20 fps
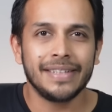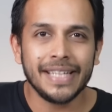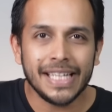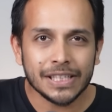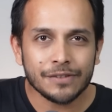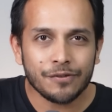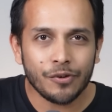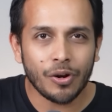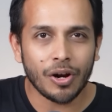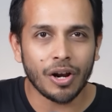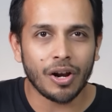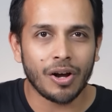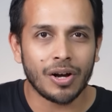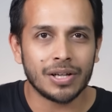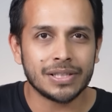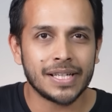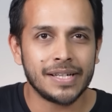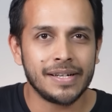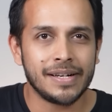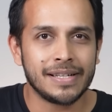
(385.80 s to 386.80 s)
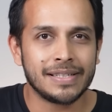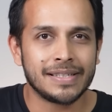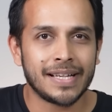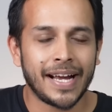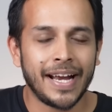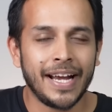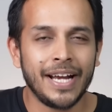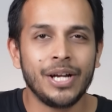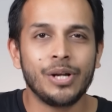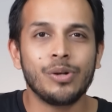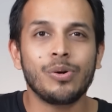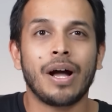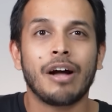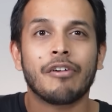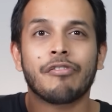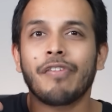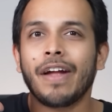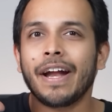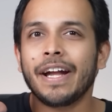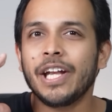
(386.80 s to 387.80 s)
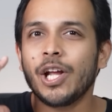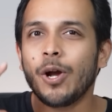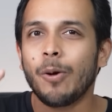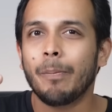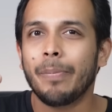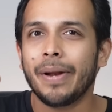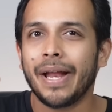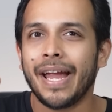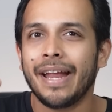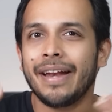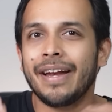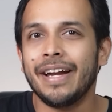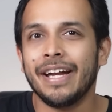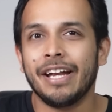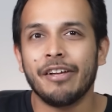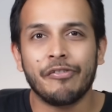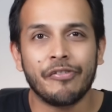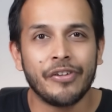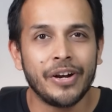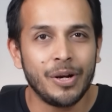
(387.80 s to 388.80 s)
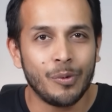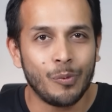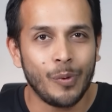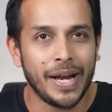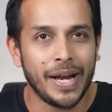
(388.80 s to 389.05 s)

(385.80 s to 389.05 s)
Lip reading: These four laws are designed to affect your brain in different